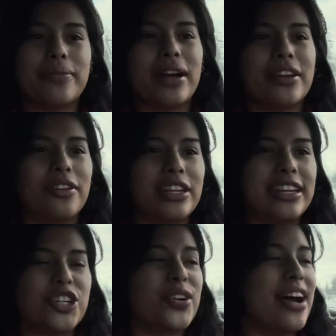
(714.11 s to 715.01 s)
I don't
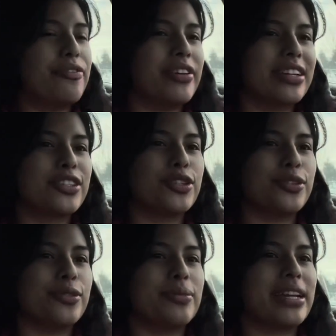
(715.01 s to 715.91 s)
need traffic to
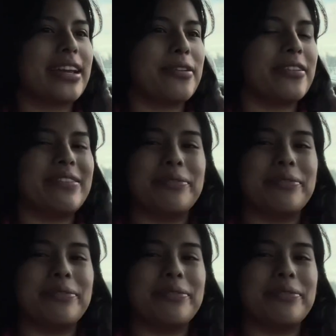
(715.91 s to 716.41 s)
make it even